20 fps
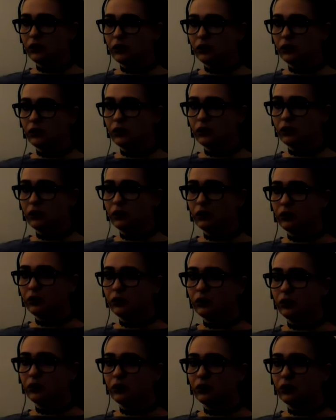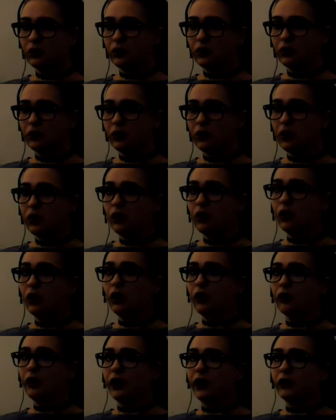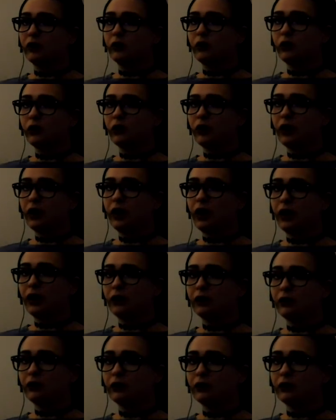Finish him. All right, what do I got?